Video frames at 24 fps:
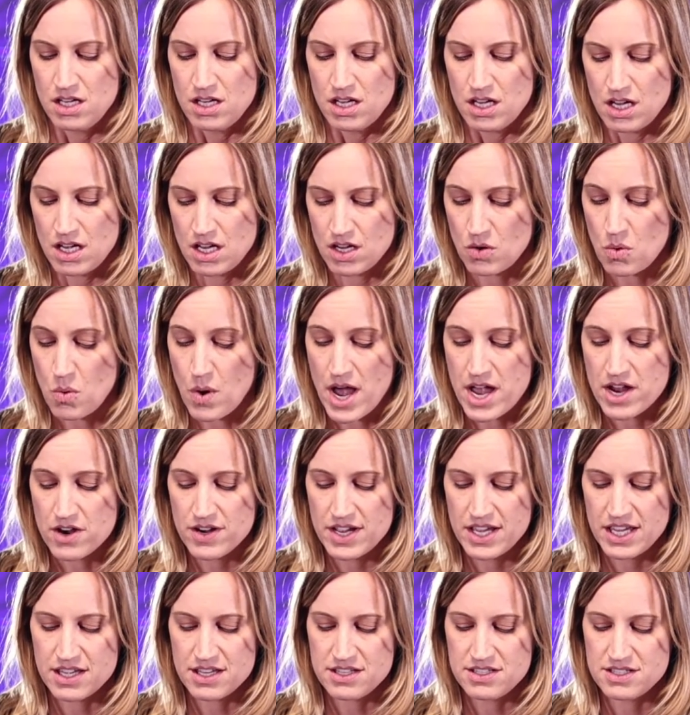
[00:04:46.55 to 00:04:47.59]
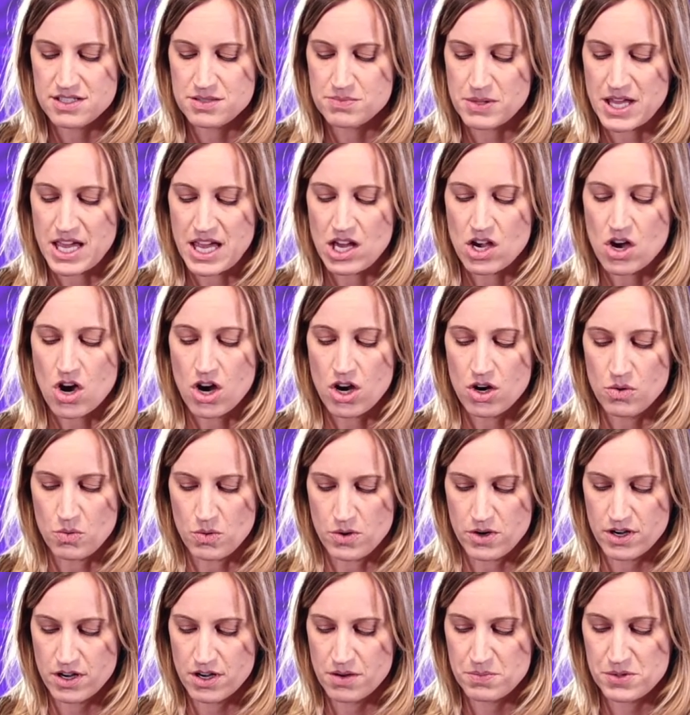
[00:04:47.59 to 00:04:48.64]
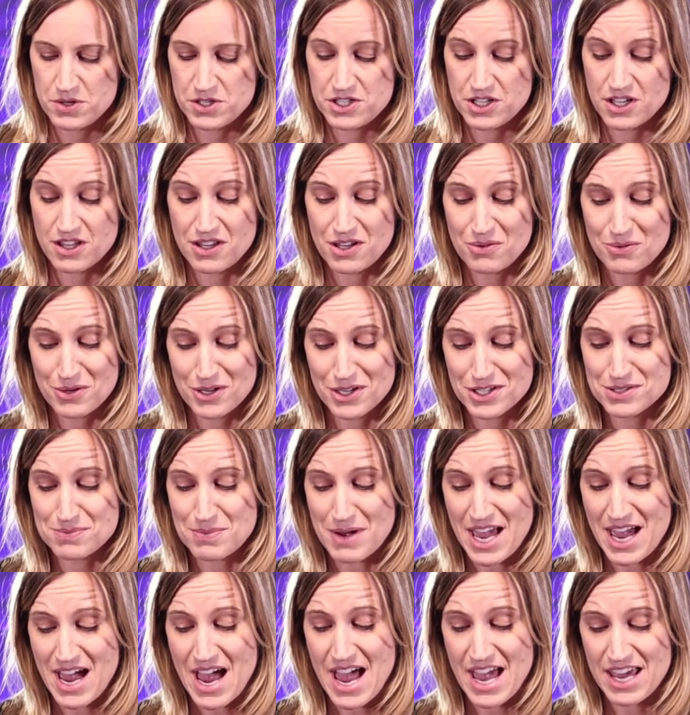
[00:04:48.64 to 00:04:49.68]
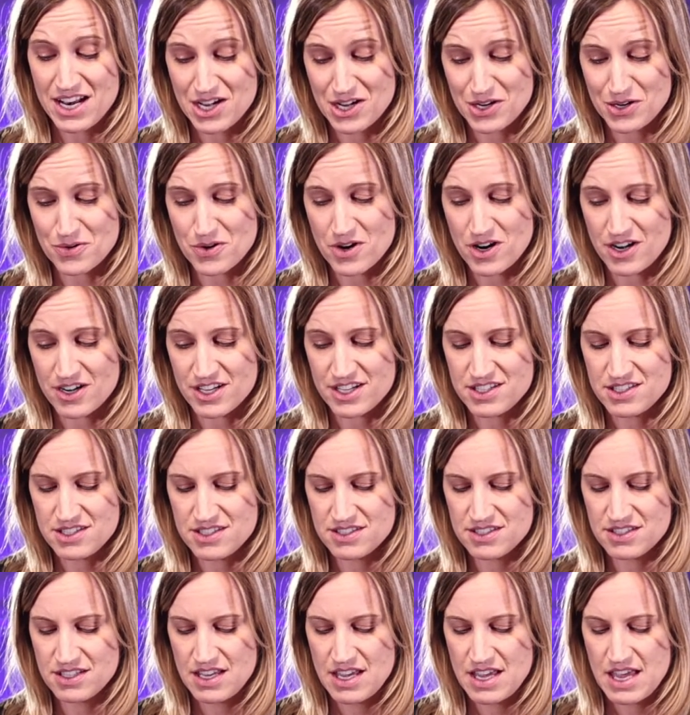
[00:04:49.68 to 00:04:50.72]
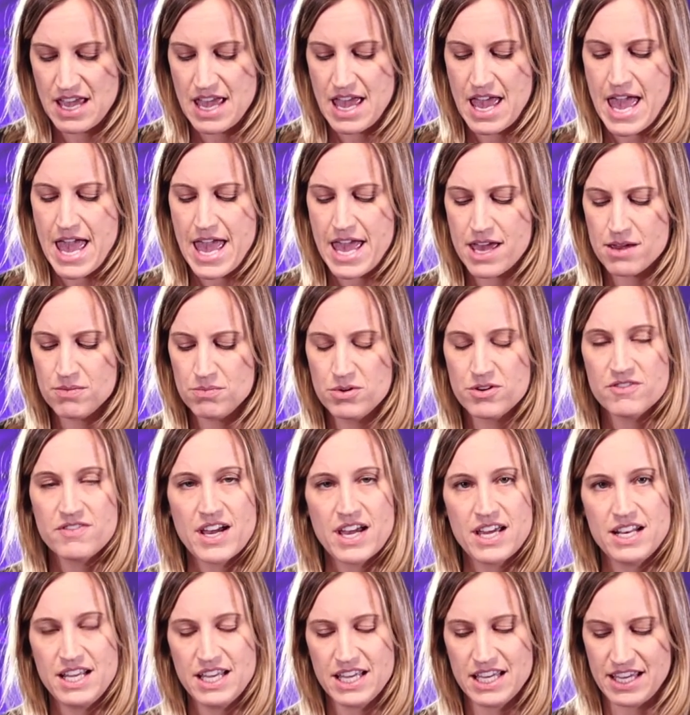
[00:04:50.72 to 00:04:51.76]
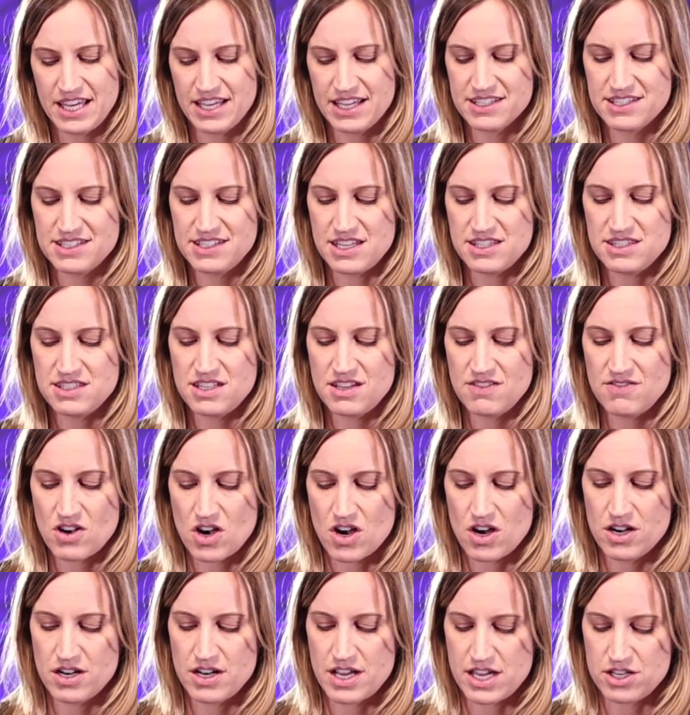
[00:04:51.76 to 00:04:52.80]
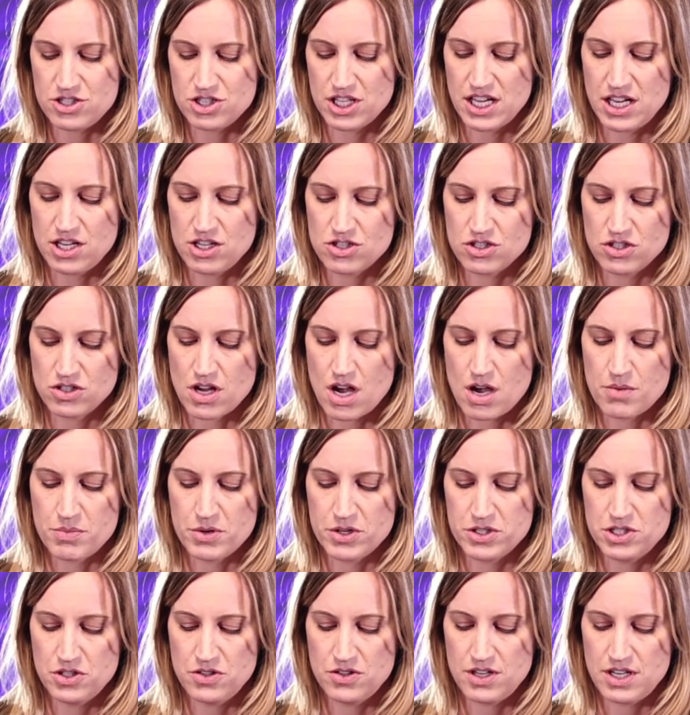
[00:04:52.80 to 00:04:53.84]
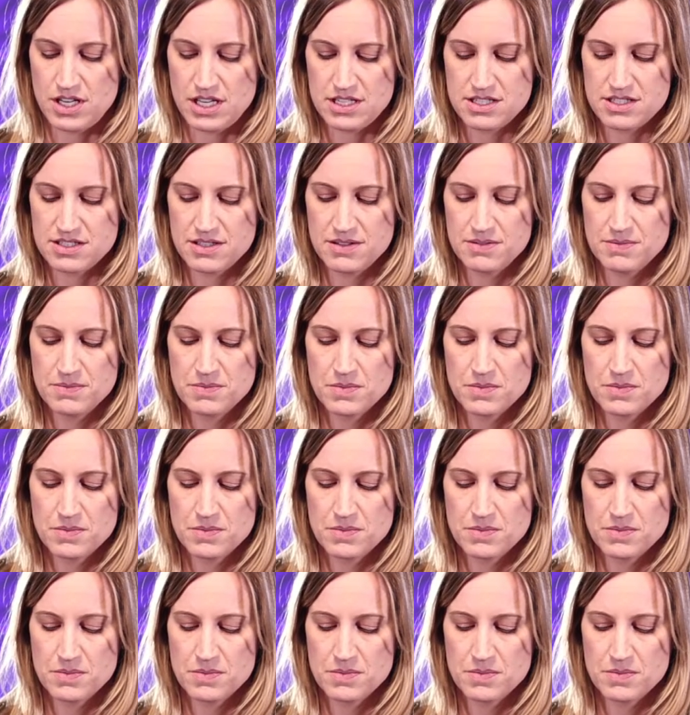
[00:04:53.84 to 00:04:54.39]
acquiring and displaying artwork, particularly works by Idaho artists, and providing extensive art educational opportunities.